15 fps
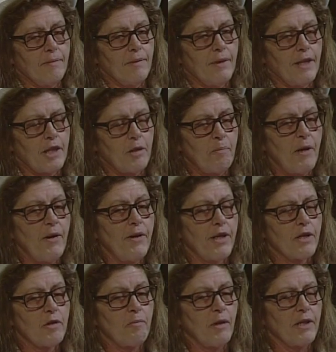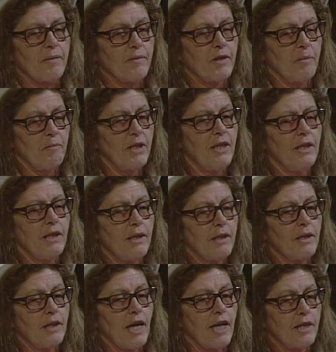experience, but to me,
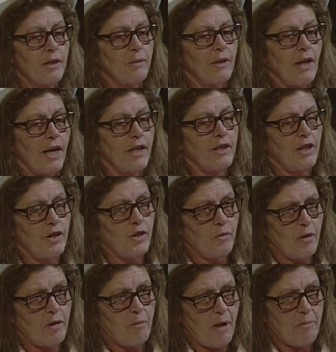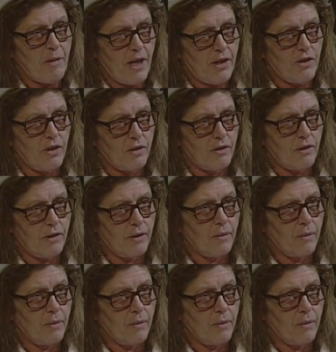I do a lot of teaching with my patients too.